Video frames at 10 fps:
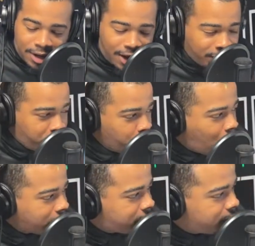Now, if you
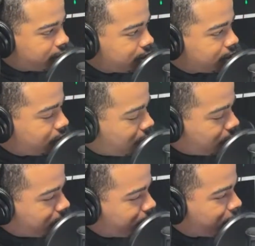watching,
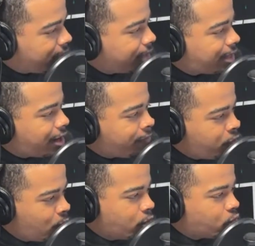no, forget that.
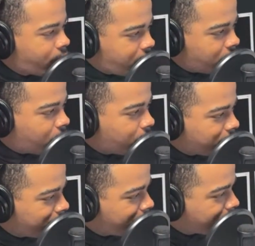If you on the radio
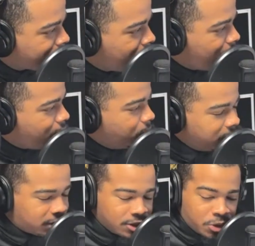and you
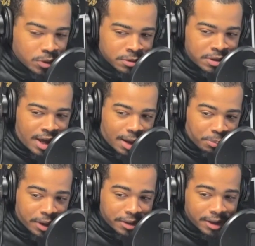listening to us on the
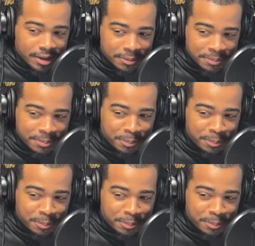app right now,